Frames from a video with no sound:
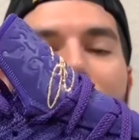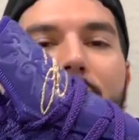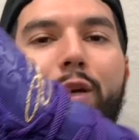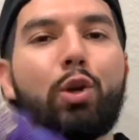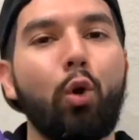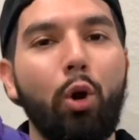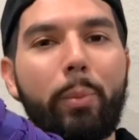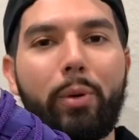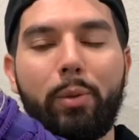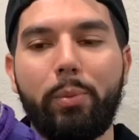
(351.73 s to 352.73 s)
King
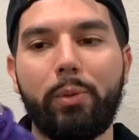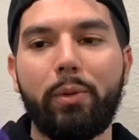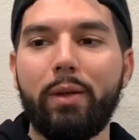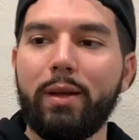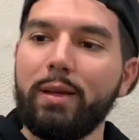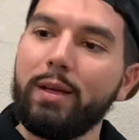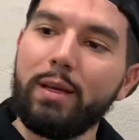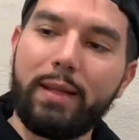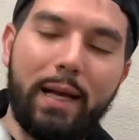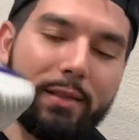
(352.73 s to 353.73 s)
Court Purple.
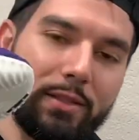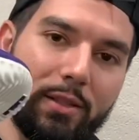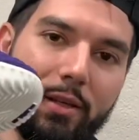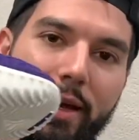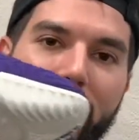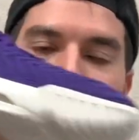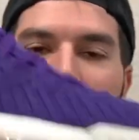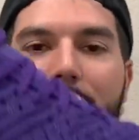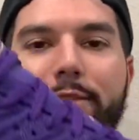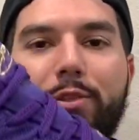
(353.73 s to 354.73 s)
Now these are an
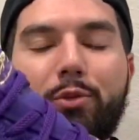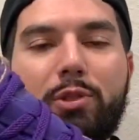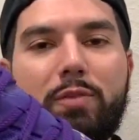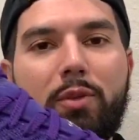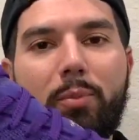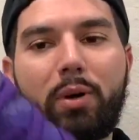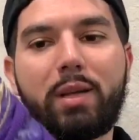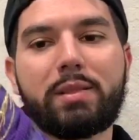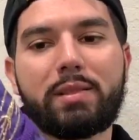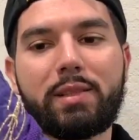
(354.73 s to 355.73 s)
LA exclusive
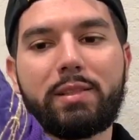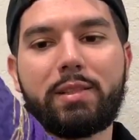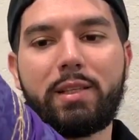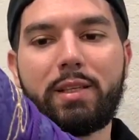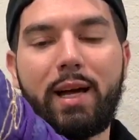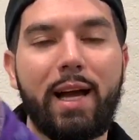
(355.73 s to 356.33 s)
Lebron 16.